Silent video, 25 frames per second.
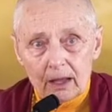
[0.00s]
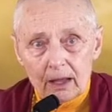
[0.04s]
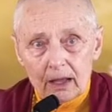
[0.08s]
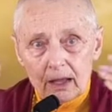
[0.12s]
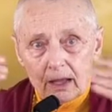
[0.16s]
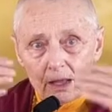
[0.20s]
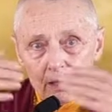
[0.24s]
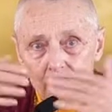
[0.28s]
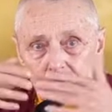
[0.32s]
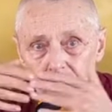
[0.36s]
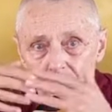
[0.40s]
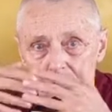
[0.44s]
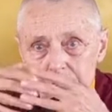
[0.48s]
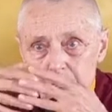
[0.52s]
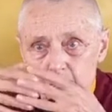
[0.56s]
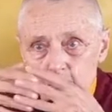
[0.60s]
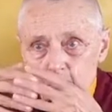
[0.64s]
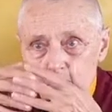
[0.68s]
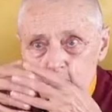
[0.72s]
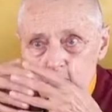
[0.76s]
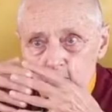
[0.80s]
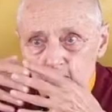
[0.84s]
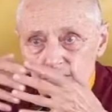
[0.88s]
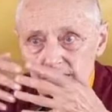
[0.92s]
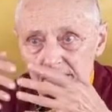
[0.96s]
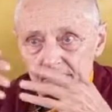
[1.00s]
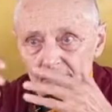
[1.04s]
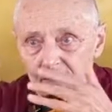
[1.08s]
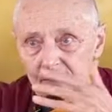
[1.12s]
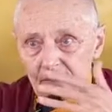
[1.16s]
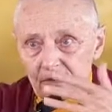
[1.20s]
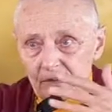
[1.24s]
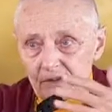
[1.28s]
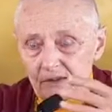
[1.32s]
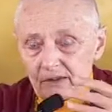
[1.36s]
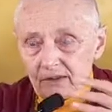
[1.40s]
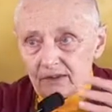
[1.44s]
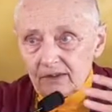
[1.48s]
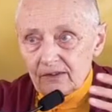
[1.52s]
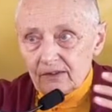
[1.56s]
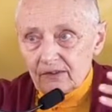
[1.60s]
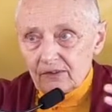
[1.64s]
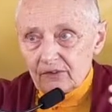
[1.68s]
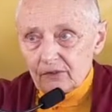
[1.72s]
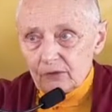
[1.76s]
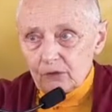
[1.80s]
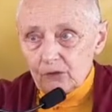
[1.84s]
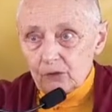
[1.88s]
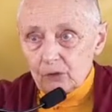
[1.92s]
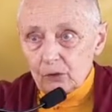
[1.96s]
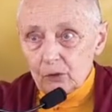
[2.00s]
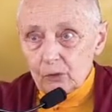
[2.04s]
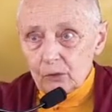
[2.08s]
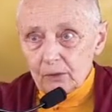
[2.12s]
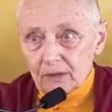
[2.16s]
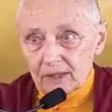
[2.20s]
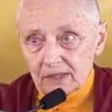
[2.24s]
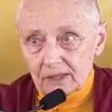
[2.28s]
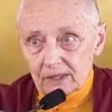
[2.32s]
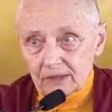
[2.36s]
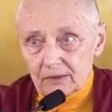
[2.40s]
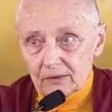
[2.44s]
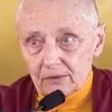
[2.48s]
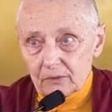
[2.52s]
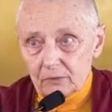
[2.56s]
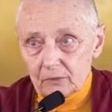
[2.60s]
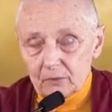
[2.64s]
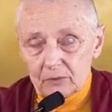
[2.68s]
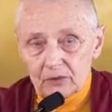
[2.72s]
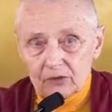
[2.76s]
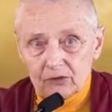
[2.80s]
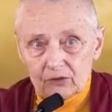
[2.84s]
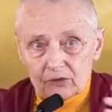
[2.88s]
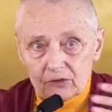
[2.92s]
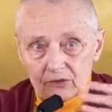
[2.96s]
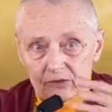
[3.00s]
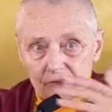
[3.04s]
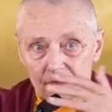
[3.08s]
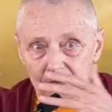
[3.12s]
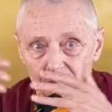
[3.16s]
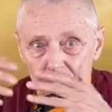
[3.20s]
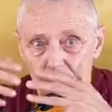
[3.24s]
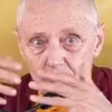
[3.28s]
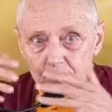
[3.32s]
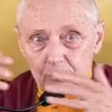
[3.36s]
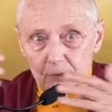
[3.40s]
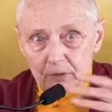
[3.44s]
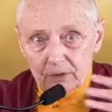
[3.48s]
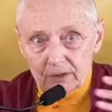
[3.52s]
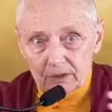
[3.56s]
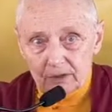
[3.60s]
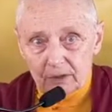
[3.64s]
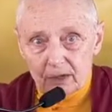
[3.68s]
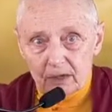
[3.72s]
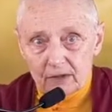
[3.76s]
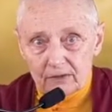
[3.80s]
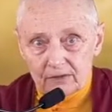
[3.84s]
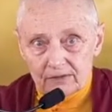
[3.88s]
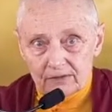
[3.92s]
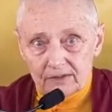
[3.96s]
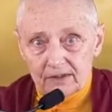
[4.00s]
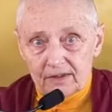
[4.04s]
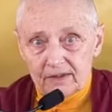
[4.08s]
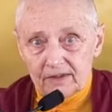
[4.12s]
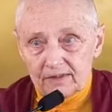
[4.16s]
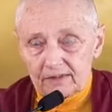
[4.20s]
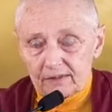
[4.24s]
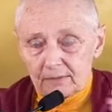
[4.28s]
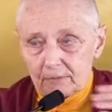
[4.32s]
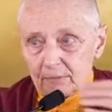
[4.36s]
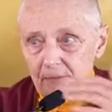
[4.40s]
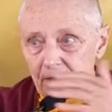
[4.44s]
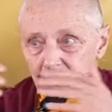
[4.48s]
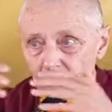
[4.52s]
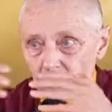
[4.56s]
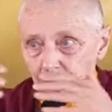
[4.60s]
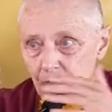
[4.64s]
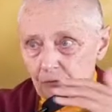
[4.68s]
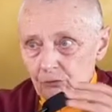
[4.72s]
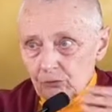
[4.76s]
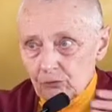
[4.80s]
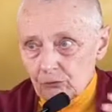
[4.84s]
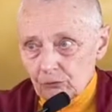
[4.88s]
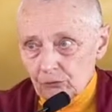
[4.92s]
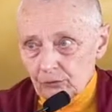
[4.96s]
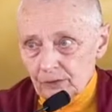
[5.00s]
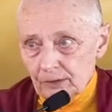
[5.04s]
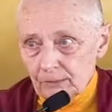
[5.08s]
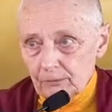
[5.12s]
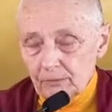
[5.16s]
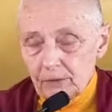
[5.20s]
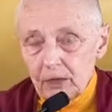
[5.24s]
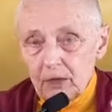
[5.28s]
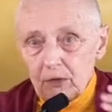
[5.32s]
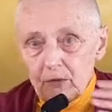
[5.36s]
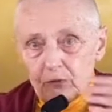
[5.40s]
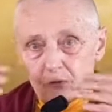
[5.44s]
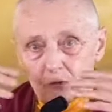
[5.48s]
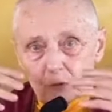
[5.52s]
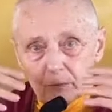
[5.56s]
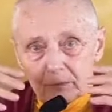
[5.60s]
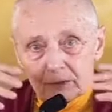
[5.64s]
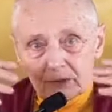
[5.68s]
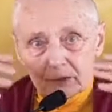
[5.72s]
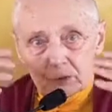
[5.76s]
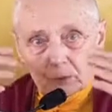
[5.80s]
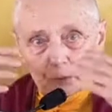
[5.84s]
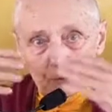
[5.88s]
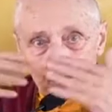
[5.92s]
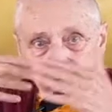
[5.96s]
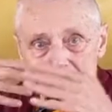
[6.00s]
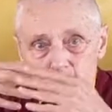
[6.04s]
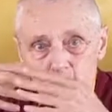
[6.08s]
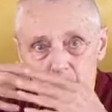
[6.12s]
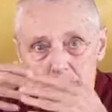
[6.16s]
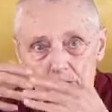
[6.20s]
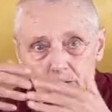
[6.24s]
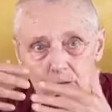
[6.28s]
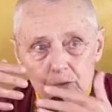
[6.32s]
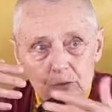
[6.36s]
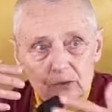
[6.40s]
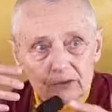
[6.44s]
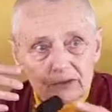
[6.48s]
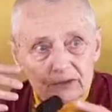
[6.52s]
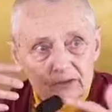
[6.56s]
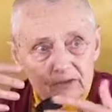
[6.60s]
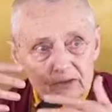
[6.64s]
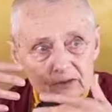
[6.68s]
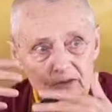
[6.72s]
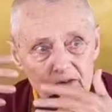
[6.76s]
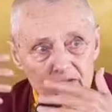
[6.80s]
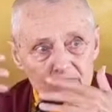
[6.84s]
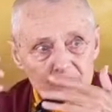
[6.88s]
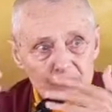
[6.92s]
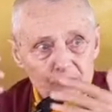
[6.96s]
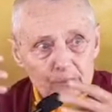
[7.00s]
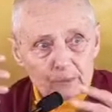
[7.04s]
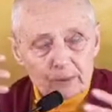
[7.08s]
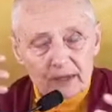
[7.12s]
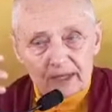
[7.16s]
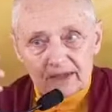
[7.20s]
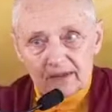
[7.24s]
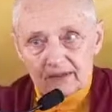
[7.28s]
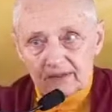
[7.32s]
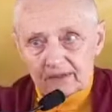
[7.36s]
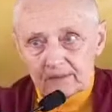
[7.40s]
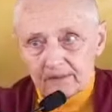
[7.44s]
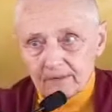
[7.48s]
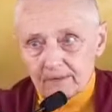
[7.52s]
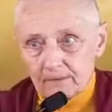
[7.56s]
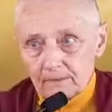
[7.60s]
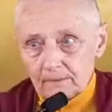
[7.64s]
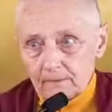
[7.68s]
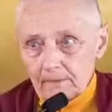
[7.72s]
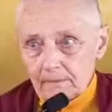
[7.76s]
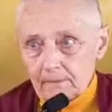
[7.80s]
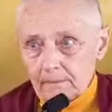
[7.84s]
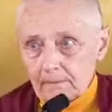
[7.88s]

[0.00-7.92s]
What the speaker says: and what it is knowing, which at this point is the mental stream. So between the two, there is a space.